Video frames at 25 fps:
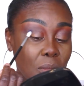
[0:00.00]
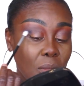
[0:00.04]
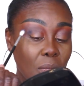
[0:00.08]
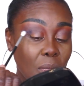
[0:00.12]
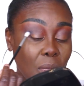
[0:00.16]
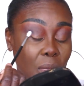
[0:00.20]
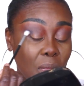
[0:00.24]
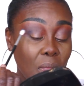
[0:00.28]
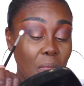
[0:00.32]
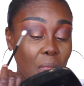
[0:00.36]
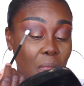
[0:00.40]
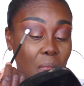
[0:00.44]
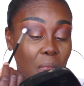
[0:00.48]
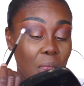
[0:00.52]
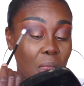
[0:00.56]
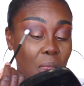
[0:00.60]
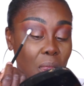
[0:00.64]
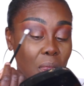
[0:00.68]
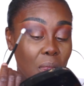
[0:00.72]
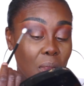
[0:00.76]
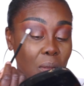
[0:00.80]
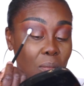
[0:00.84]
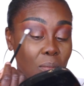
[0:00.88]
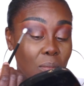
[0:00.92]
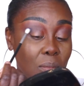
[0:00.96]

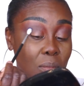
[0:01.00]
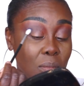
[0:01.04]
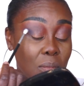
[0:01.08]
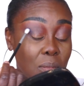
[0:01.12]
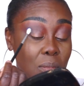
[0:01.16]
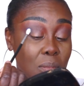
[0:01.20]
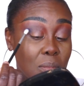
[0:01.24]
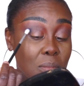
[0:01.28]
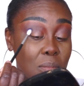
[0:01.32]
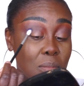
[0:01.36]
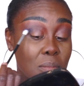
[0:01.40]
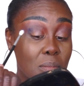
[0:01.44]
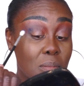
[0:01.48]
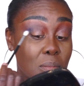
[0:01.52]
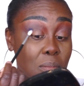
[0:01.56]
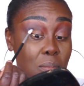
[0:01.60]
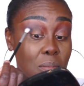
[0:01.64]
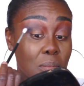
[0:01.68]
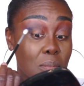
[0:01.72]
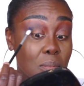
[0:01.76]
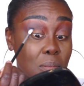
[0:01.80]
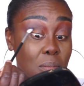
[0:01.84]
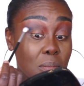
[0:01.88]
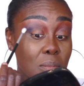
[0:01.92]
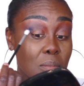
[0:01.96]

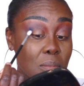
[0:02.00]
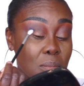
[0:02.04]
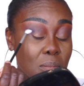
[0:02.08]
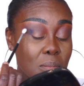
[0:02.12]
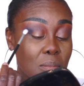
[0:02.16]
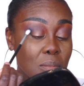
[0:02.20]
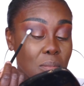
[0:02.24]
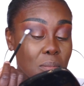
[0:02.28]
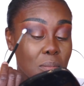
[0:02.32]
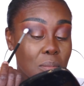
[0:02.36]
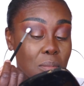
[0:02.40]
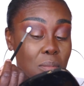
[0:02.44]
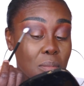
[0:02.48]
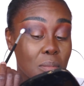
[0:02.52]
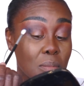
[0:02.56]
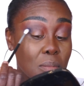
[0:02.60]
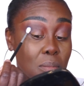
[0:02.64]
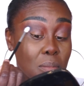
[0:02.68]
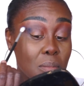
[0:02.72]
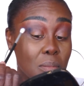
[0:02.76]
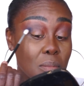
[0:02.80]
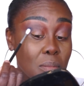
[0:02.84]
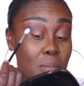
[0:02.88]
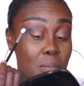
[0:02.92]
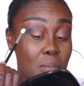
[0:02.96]

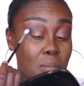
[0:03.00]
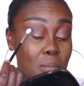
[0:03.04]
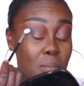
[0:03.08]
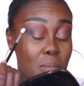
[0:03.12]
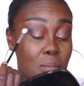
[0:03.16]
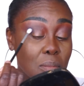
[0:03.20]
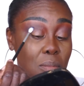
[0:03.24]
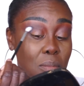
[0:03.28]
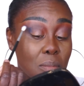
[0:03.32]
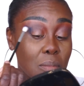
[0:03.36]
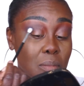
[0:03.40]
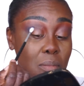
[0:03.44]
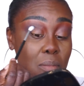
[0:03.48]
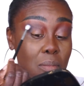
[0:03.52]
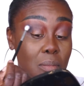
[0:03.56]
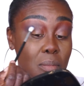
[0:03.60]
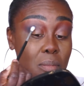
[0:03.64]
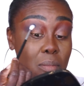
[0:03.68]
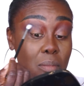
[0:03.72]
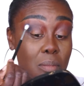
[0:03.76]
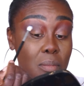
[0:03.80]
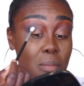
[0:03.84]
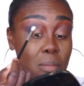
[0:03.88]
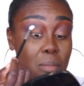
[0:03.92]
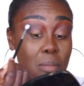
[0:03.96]

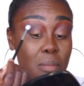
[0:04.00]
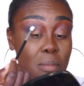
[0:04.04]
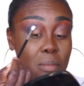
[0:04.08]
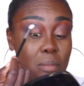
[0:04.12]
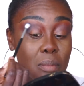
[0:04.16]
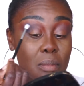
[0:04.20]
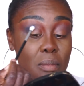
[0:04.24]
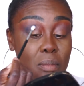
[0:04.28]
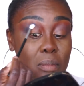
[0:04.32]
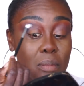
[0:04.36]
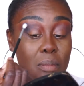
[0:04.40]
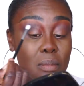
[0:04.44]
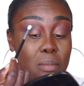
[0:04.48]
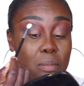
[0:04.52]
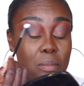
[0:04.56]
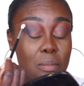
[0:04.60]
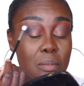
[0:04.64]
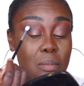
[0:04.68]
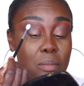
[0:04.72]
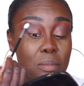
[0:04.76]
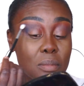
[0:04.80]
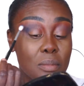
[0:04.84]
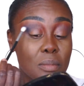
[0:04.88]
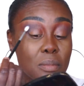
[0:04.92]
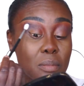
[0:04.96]

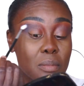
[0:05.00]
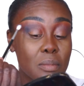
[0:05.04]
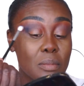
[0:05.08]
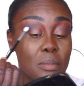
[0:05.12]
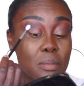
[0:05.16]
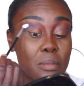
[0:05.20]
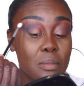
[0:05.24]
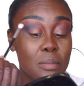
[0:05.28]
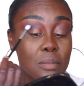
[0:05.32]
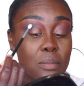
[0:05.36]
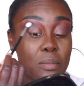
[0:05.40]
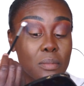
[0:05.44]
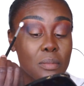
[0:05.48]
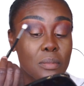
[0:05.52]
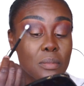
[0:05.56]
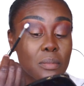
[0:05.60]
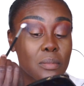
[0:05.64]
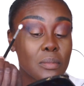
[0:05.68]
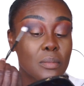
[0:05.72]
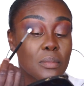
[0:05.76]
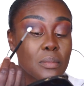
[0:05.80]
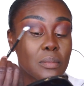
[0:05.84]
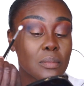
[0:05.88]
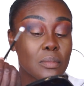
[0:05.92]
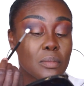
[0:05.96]

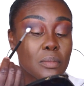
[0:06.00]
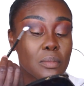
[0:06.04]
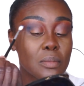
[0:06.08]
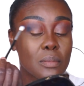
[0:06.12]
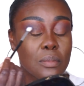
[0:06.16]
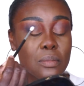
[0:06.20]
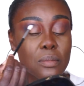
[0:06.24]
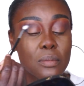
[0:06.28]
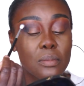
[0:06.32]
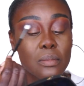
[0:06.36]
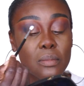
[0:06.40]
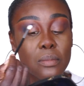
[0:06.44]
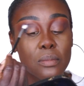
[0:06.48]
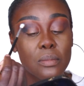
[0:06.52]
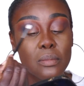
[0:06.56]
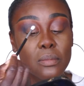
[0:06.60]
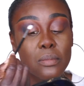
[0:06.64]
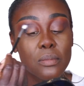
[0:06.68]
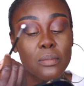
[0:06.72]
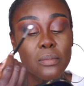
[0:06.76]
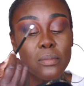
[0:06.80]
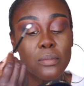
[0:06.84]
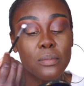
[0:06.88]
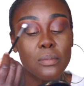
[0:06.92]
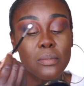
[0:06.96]

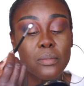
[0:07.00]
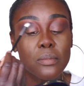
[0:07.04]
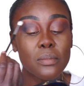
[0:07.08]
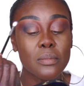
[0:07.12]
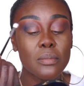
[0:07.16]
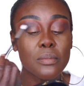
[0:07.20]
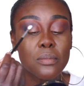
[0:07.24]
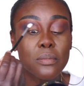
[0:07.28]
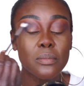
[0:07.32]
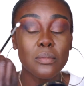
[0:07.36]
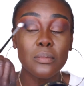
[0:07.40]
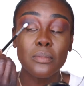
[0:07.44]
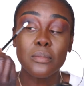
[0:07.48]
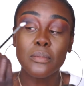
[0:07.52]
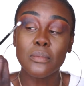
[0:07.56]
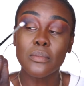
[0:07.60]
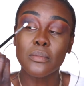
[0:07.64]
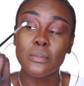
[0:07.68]
Nobody speaks.